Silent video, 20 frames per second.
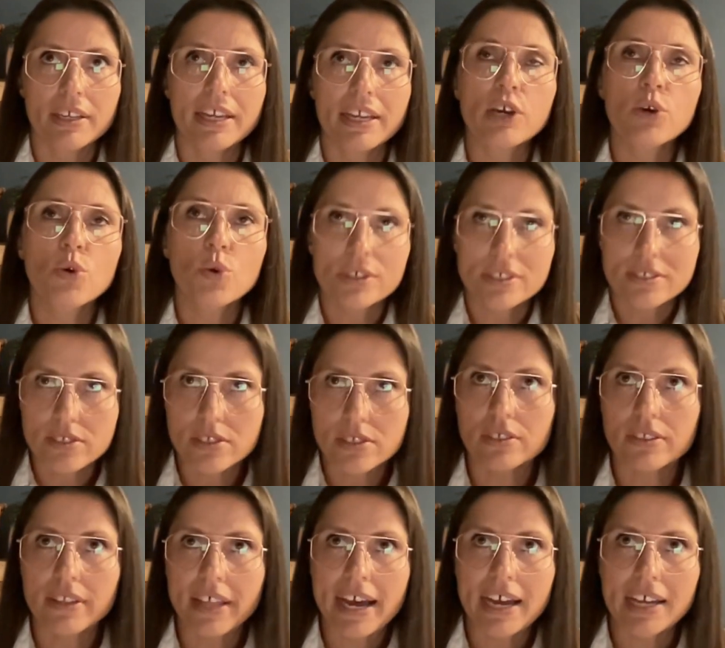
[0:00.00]
accordance
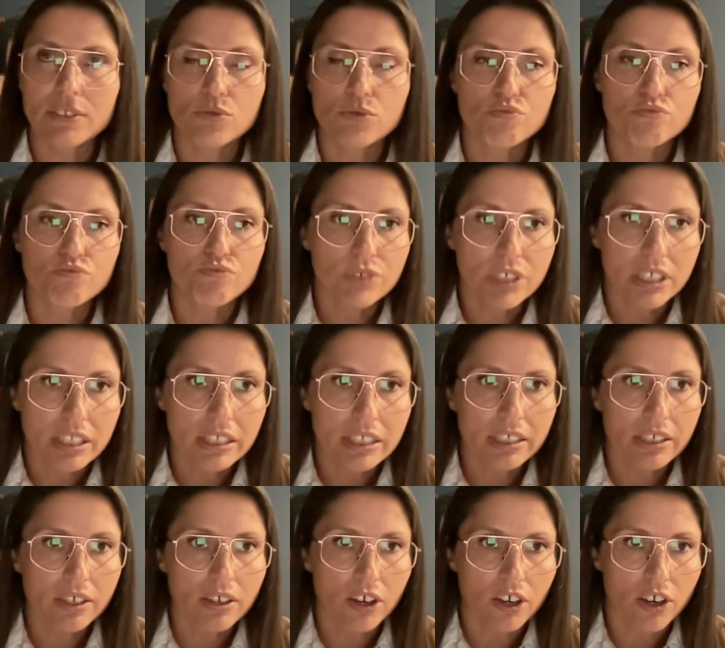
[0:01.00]
to that,
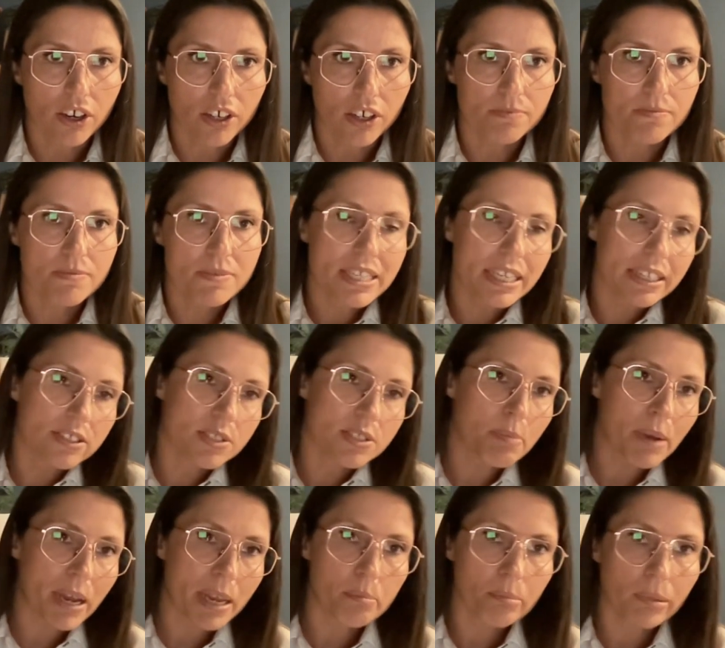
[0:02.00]
really our sales
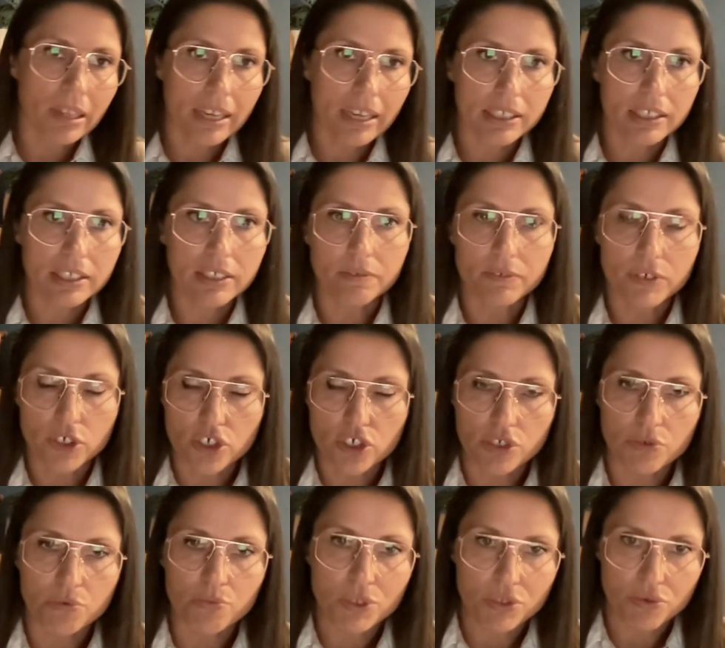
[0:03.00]
pipeline
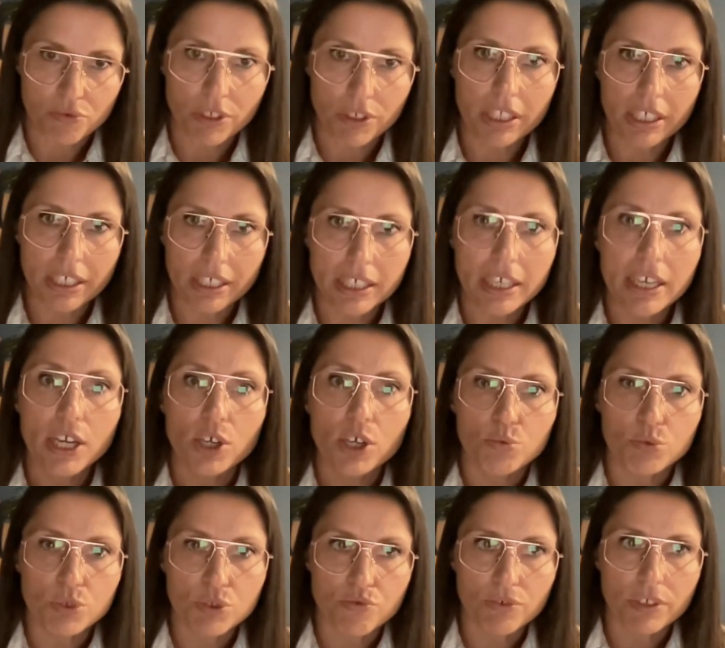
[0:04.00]
conversion was really
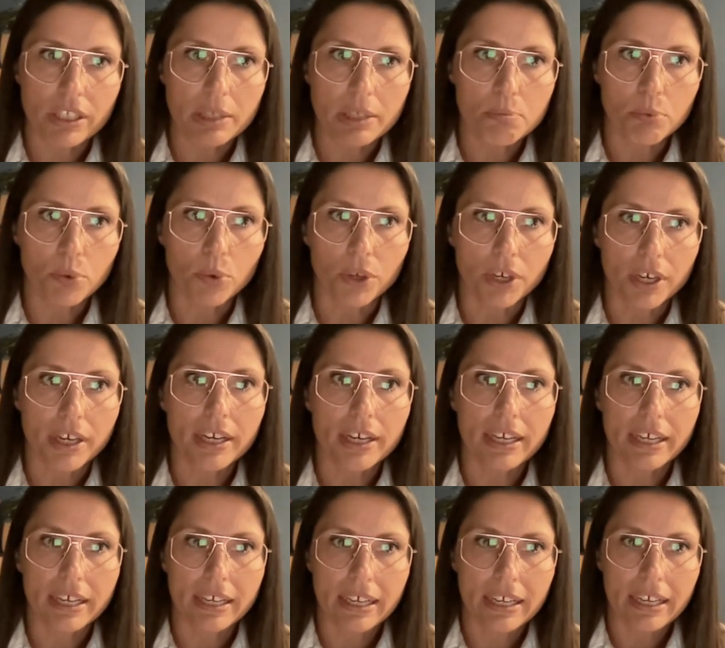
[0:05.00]
poor.
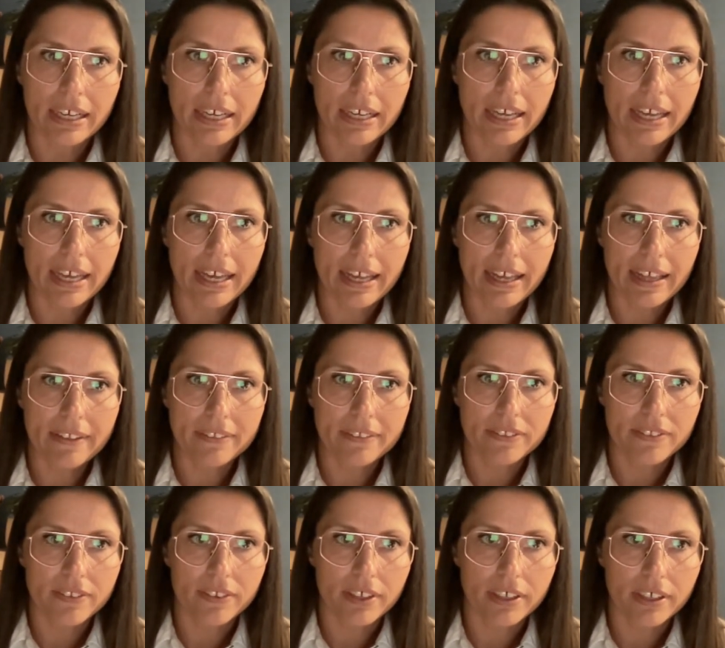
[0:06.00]

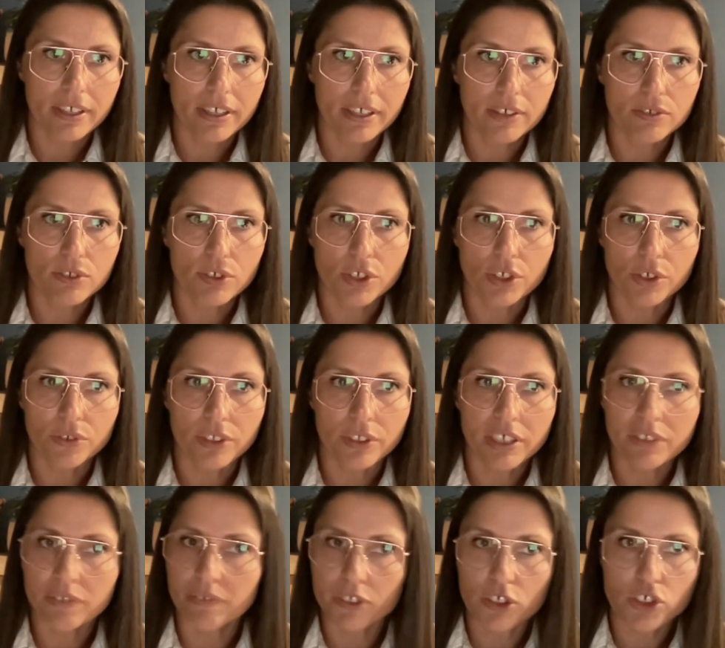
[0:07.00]
The
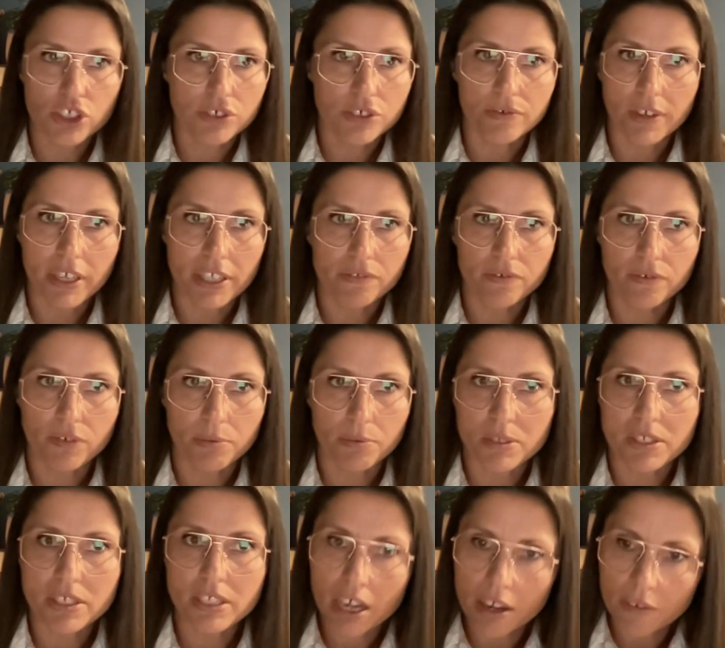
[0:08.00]
conversion rate from
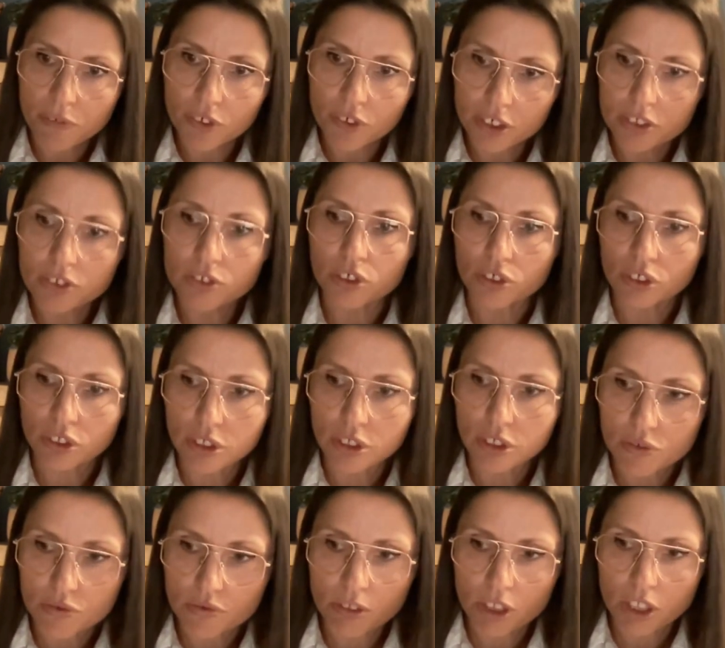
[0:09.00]
discovery
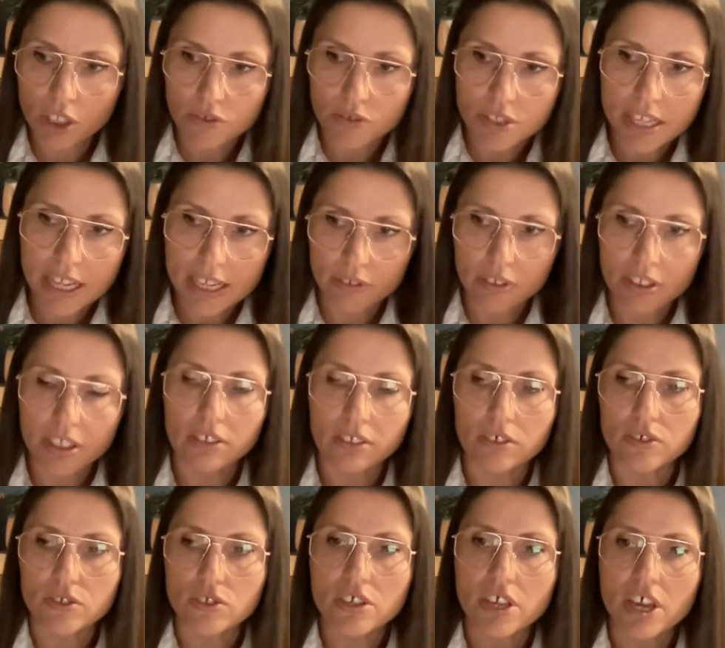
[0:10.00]
to close down
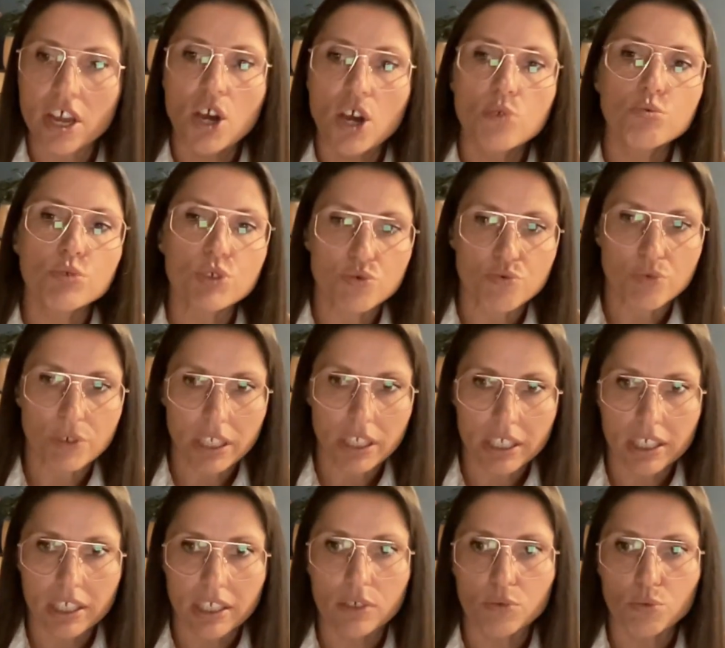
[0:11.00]
deals was
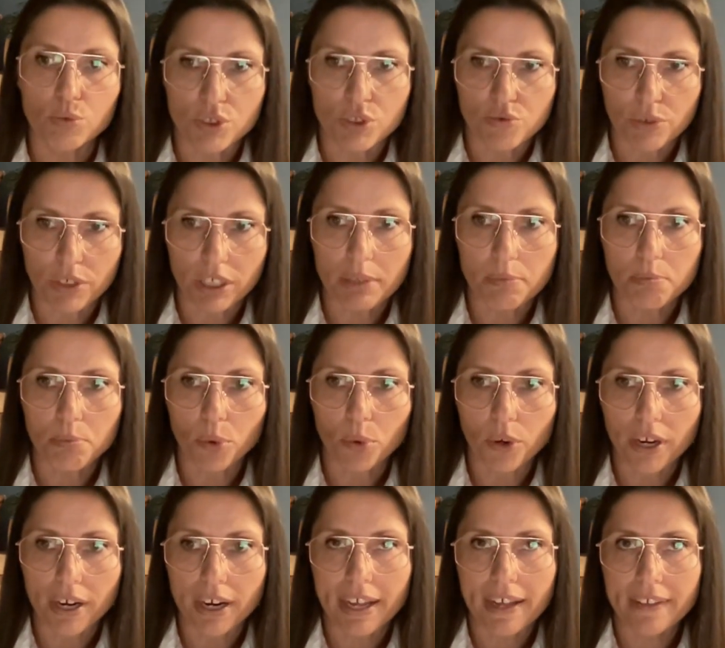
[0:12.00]
really
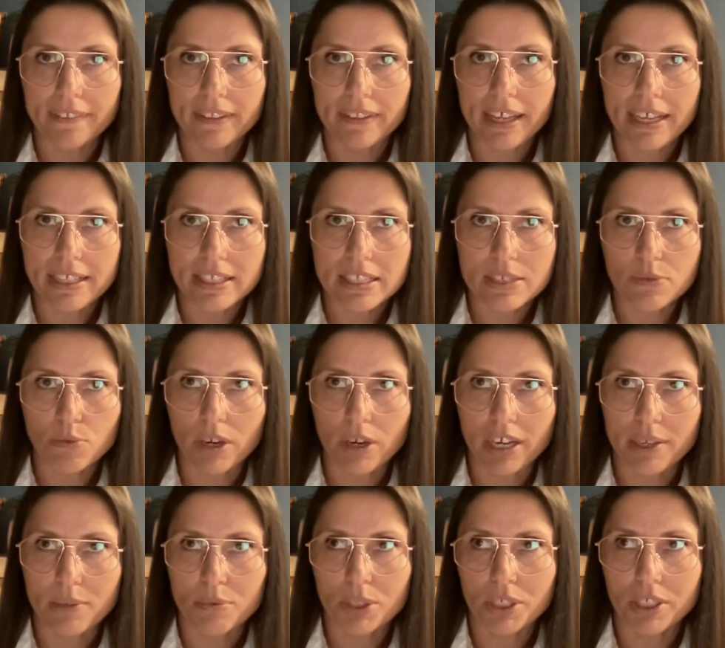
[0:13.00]
poor. And that's
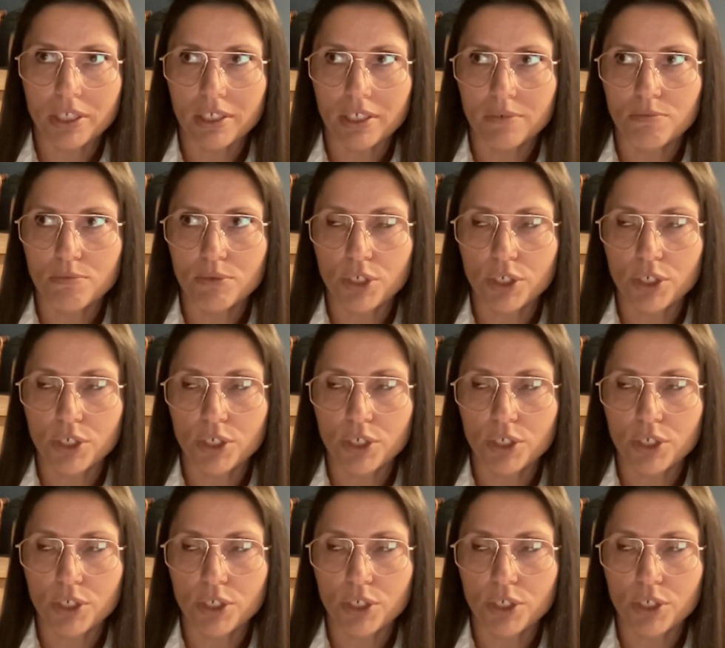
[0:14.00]
why we